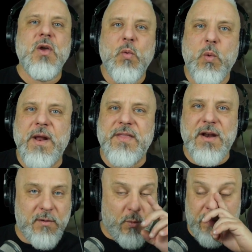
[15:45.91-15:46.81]
when
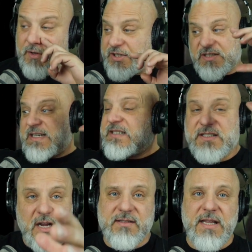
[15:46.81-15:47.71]
they're just like
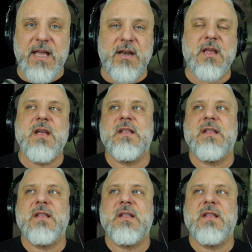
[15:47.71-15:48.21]
sucked in.